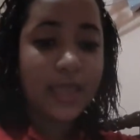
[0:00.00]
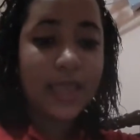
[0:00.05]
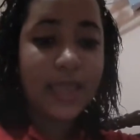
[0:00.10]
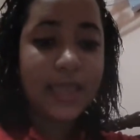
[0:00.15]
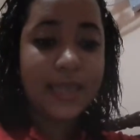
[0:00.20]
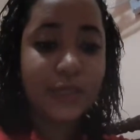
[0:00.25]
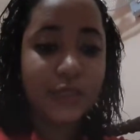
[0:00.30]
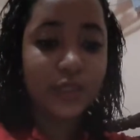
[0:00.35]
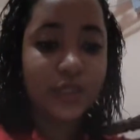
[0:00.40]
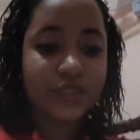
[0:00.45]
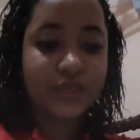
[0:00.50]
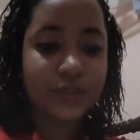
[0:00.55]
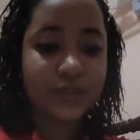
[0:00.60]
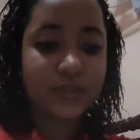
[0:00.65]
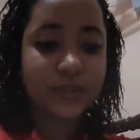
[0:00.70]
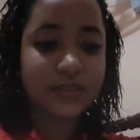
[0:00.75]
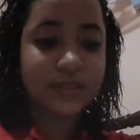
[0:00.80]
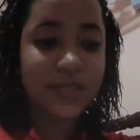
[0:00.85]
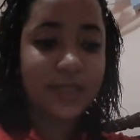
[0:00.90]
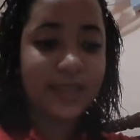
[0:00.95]
English
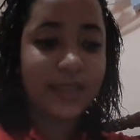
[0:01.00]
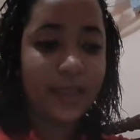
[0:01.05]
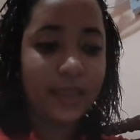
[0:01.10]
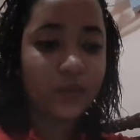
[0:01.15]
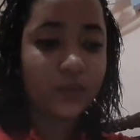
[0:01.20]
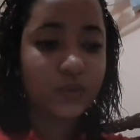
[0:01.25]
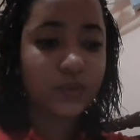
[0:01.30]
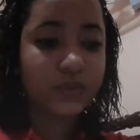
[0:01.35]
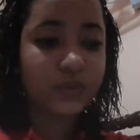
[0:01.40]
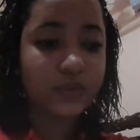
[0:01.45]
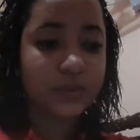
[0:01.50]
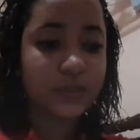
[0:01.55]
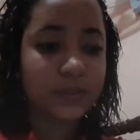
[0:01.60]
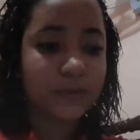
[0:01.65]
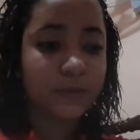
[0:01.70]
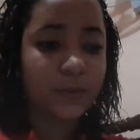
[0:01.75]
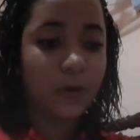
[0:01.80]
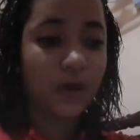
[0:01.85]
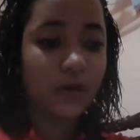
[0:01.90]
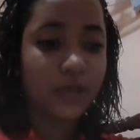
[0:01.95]
is a language
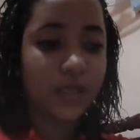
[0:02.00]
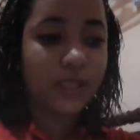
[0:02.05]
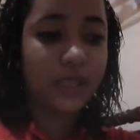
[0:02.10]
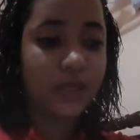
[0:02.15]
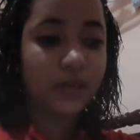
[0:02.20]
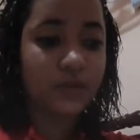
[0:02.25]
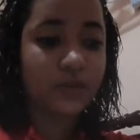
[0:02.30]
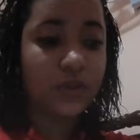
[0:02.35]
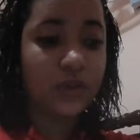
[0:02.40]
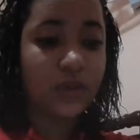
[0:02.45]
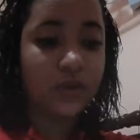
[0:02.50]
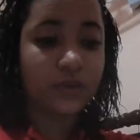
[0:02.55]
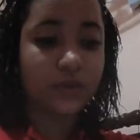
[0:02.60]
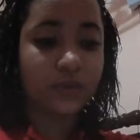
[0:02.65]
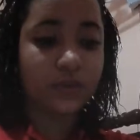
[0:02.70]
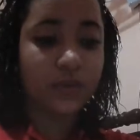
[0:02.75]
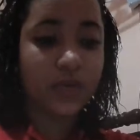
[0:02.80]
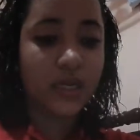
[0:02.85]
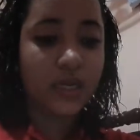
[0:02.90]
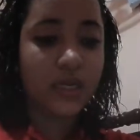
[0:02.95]
spoken and
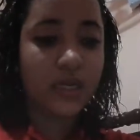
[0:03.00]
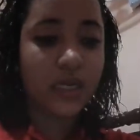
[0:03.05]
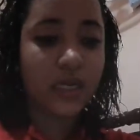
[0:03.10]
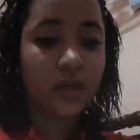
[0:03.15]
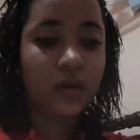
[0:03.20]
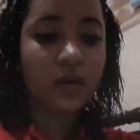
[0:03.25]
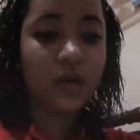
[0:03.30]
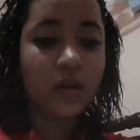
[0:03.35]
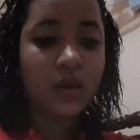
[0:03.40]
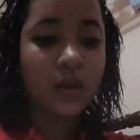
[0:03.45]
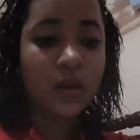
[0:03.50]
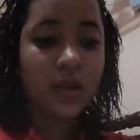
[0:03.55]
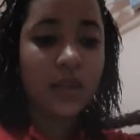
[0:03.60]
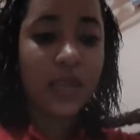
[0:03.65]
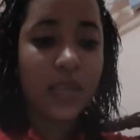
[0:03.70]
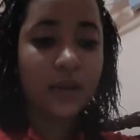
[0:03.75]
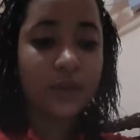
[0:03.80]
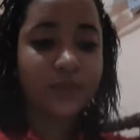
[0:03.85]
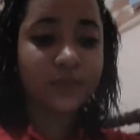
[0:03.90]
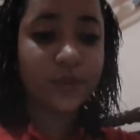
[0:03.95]
heard, written,
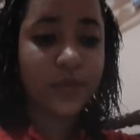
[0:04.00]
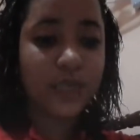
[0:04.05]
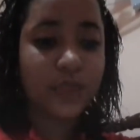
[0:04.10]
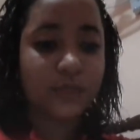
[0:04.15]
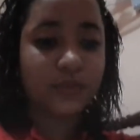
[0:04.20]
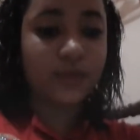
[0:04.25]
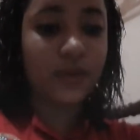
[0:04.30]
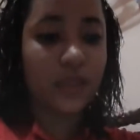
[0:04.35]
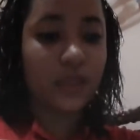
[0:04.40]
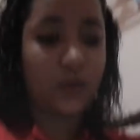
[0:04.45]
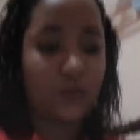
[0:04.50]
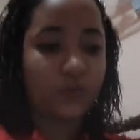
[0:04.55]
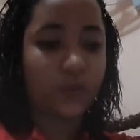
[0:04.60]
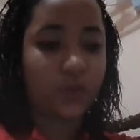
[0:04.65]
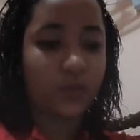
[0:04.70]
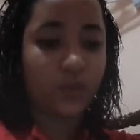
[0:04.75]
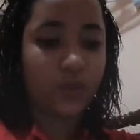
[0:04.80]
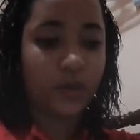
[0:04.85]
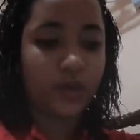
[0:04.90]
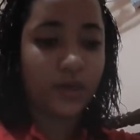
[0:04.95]
and read
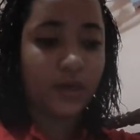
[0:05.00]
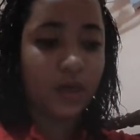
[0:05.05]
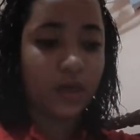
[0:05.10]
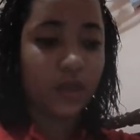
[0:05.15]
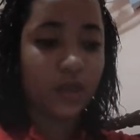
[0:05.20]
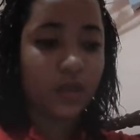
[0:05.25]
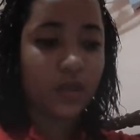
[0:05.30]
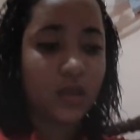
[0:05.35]
everywhere.